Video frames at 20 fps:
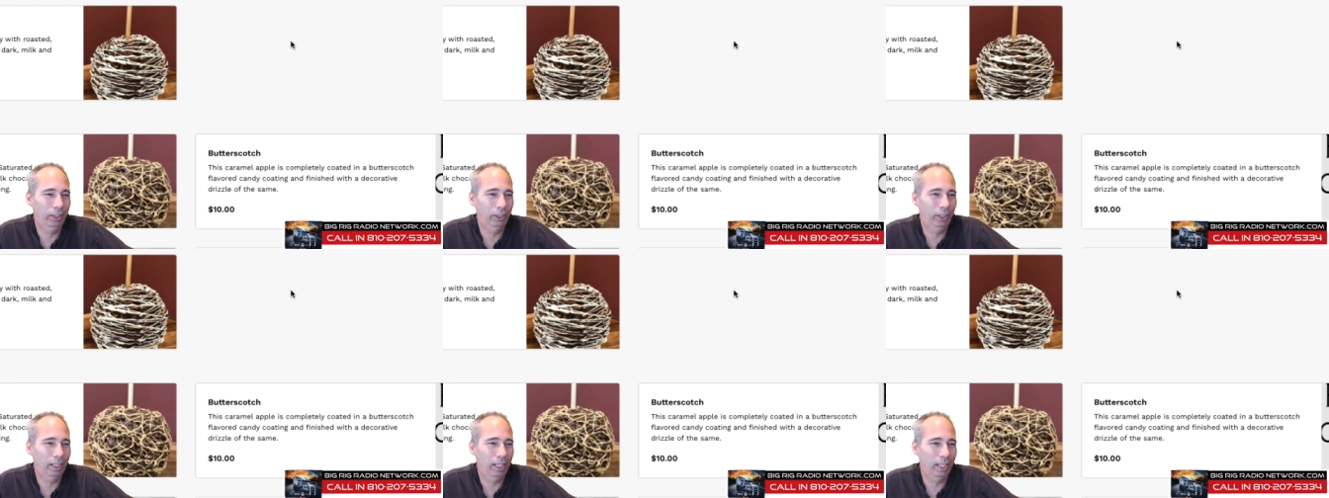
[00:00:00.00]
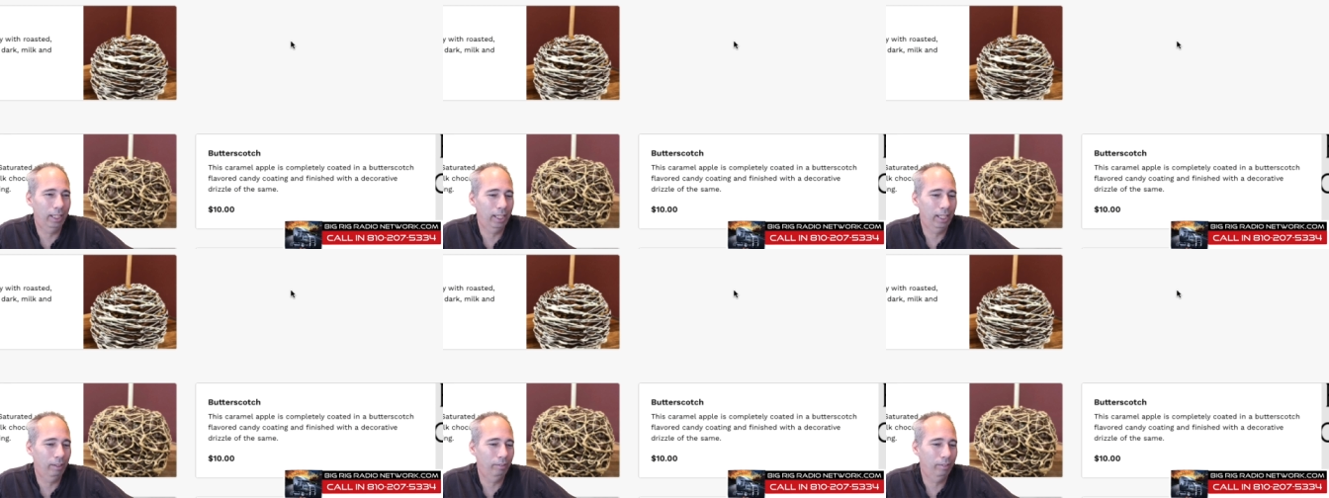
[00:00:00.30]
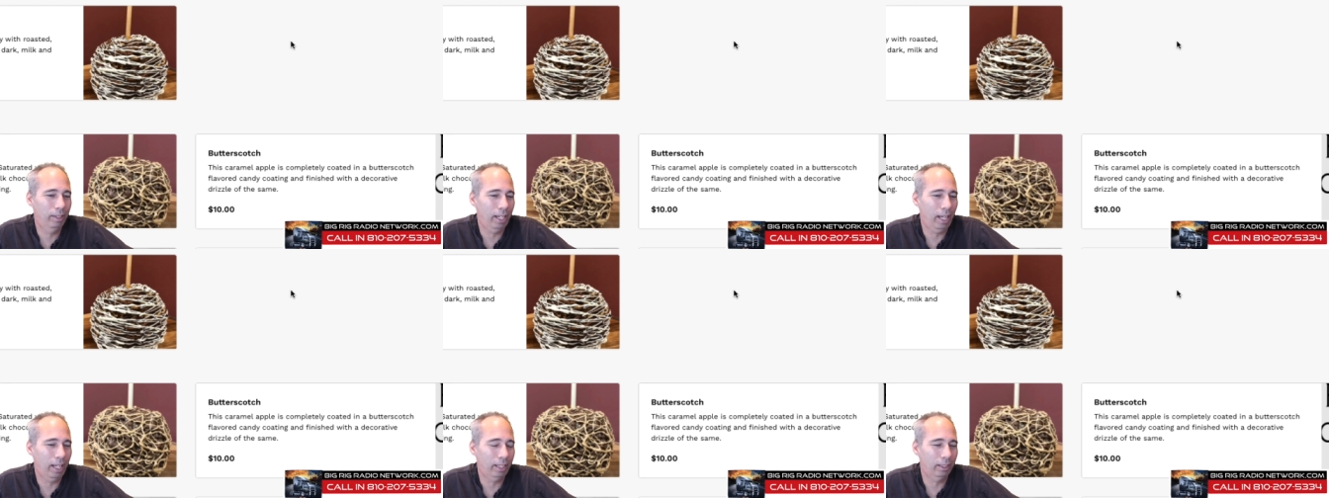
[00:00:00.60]
can give
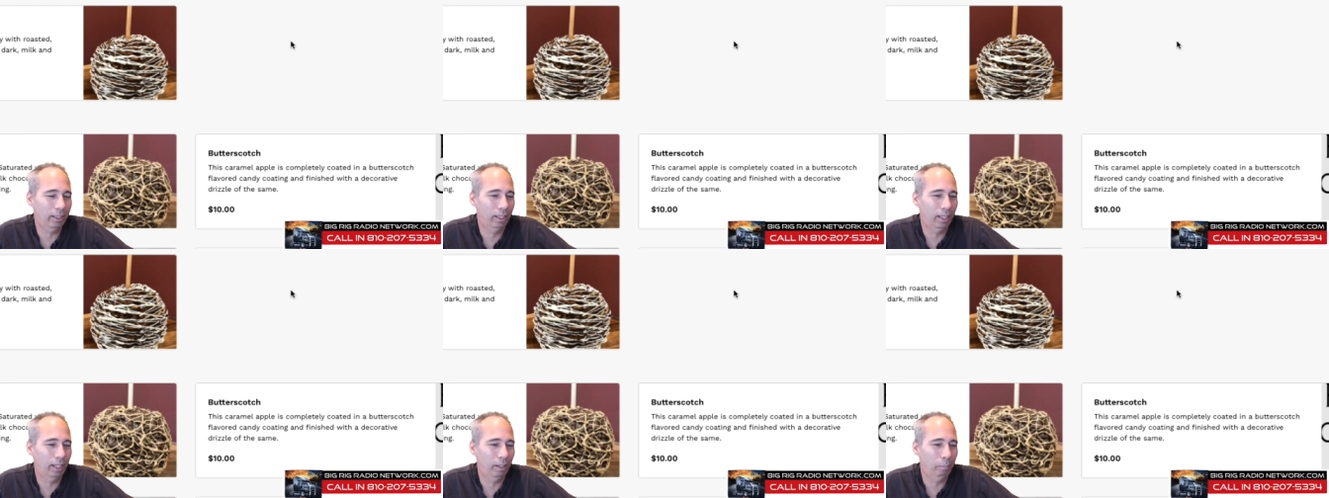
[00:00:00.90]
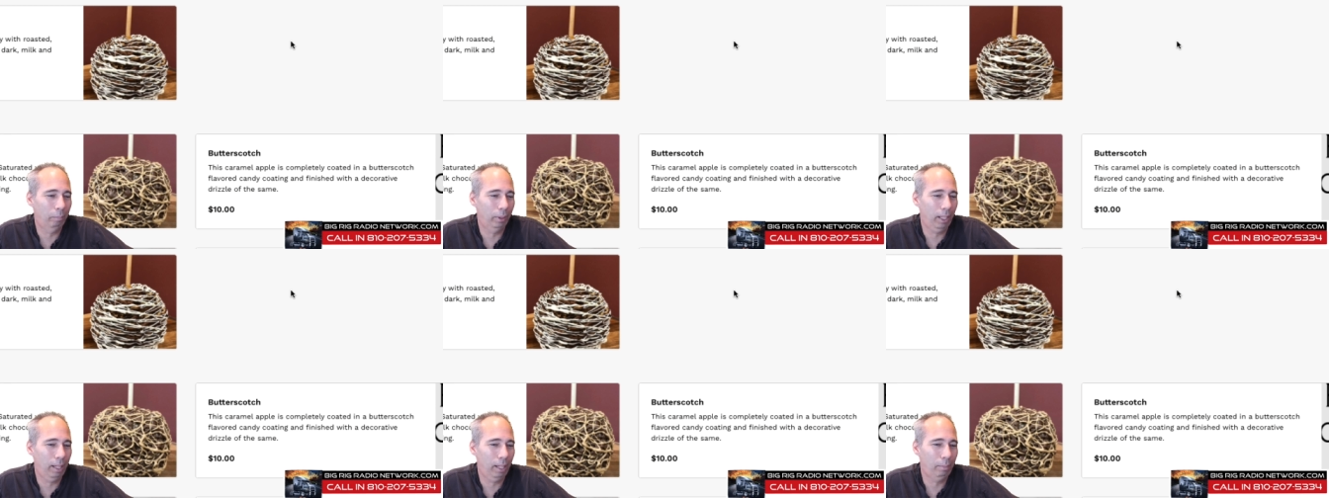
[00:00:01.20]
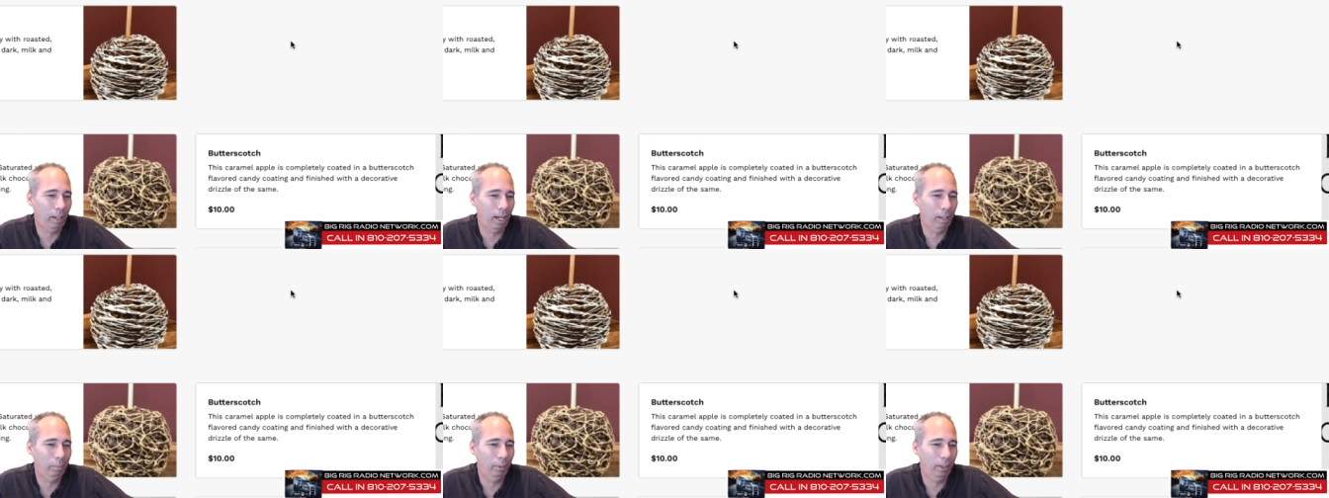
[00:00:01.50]
that play
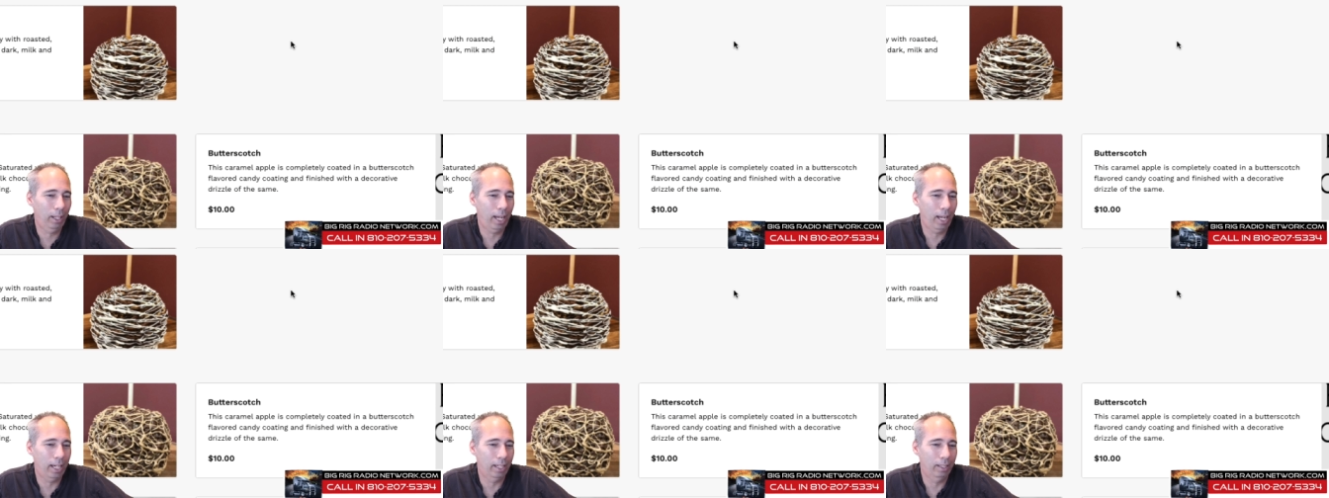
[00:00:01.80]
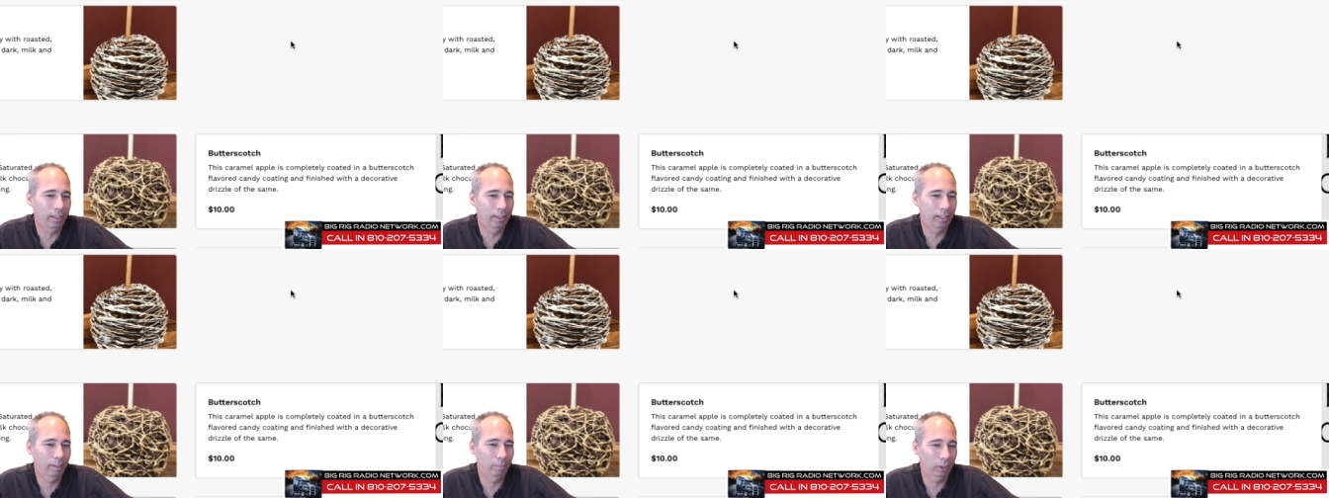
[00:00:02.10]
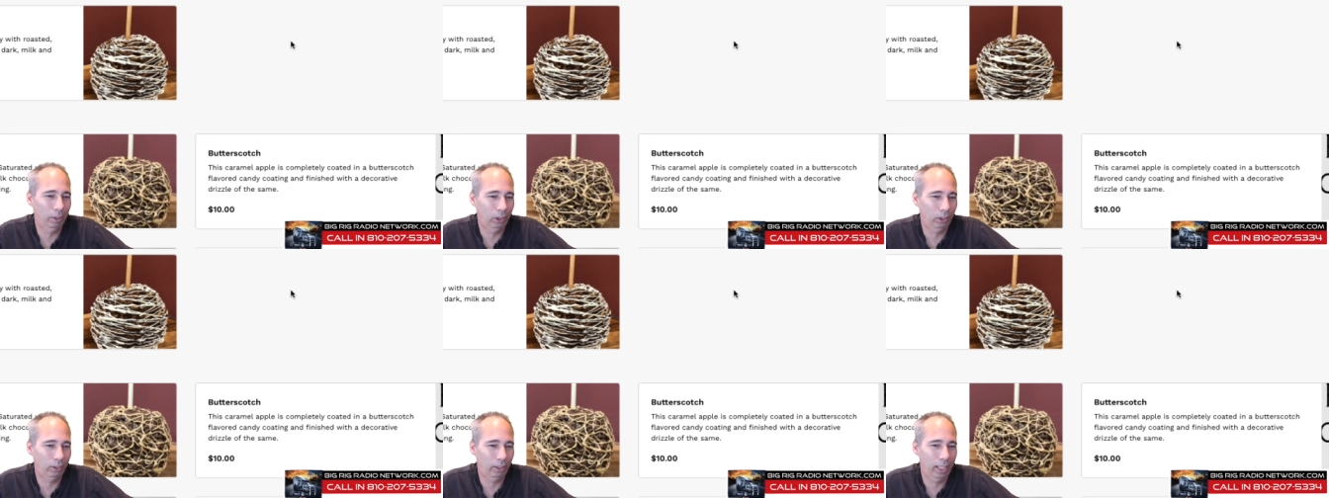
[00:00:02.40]
by play
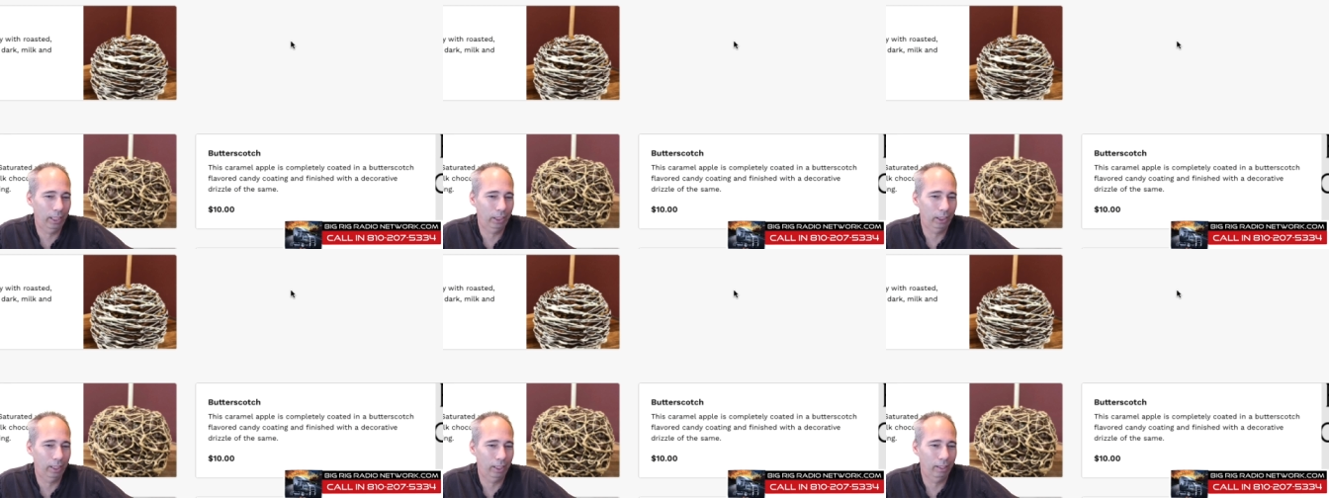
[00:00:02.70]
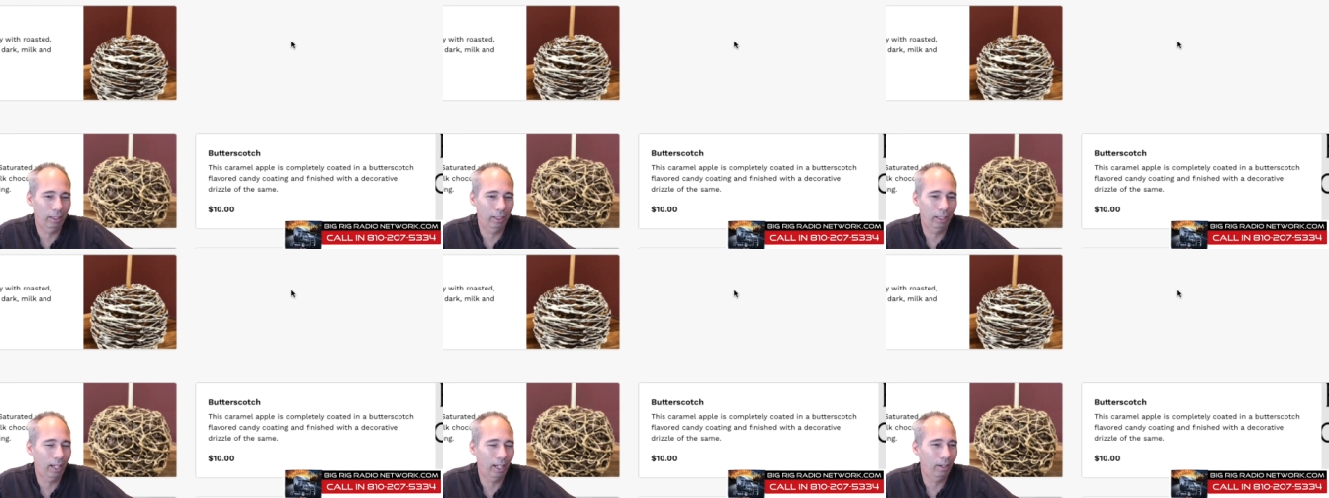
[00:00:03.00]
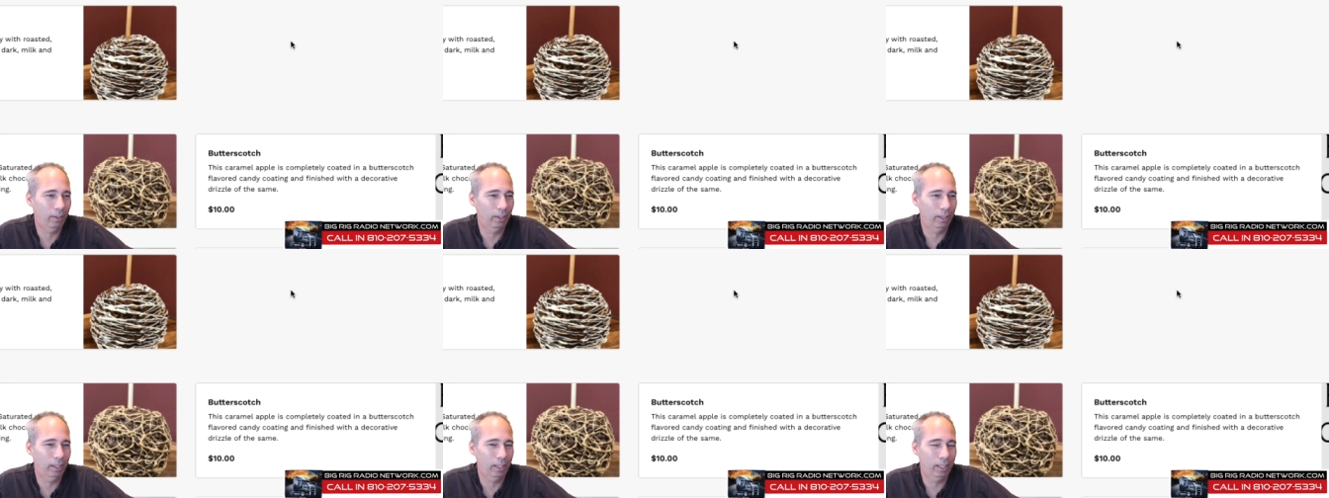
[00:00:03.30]
demonstration and how
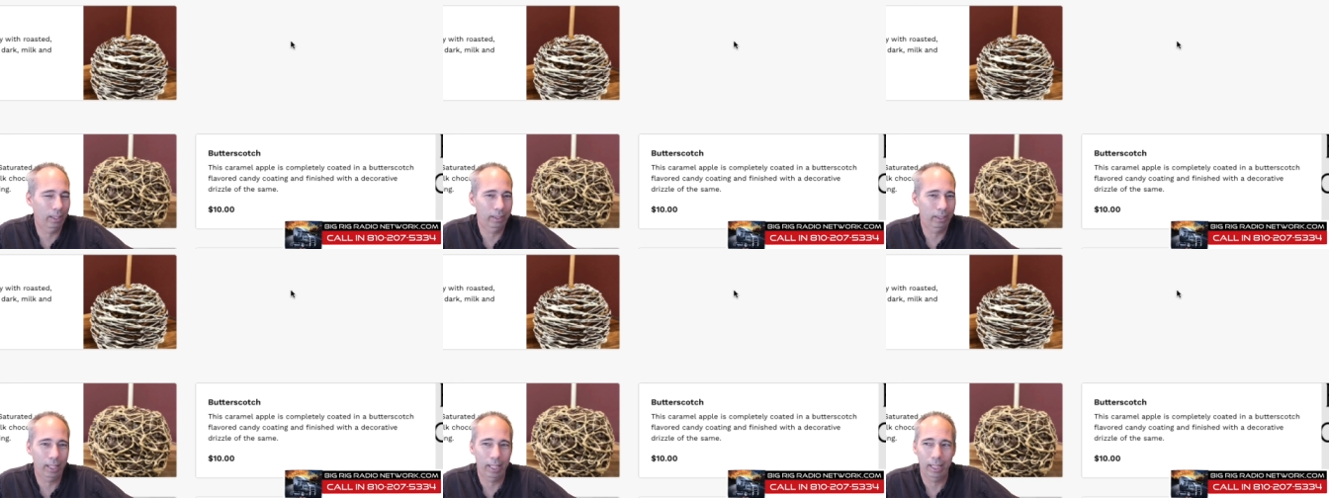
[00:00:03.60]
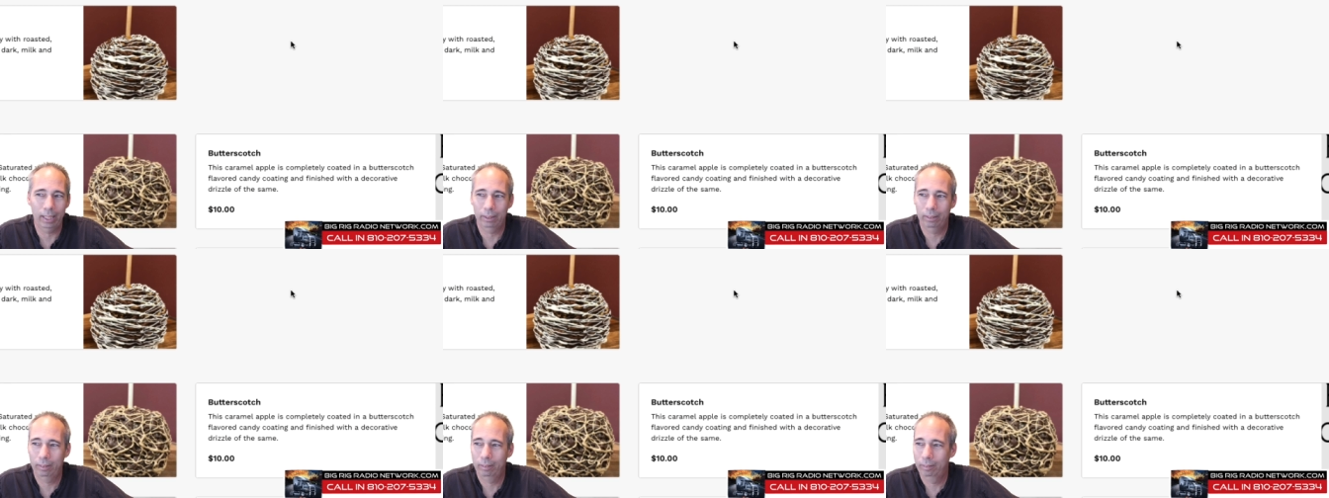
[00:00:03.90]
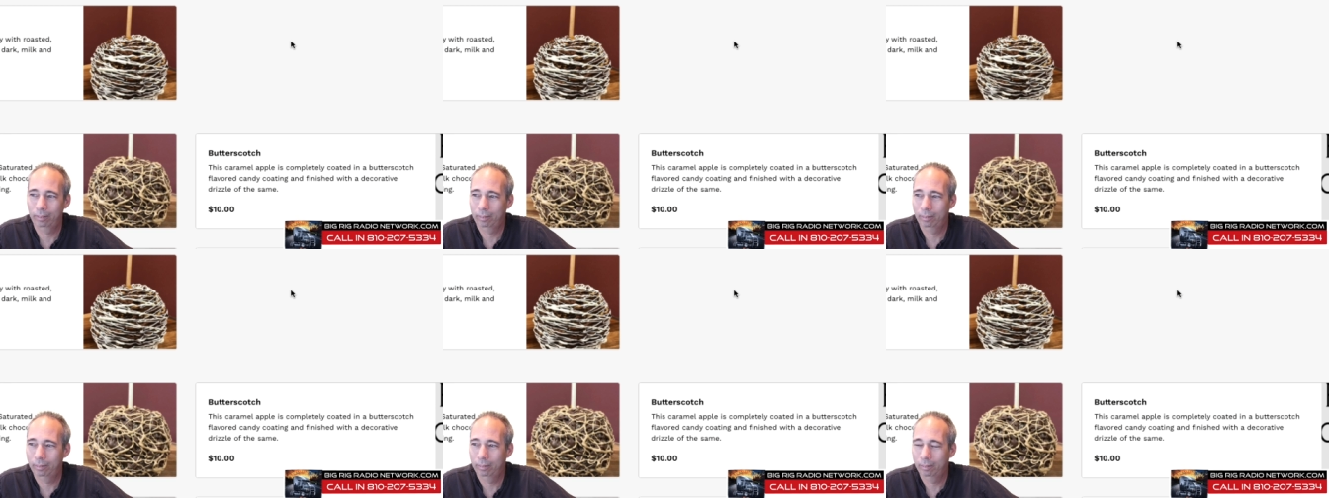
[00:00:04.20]
good it tastes.
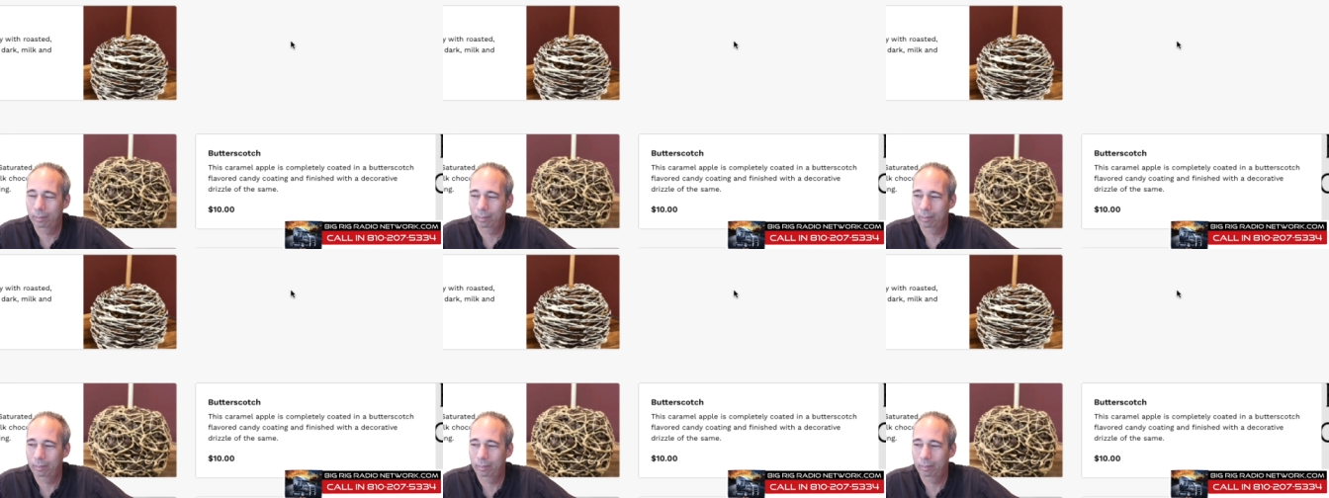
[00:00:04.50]
Yeah.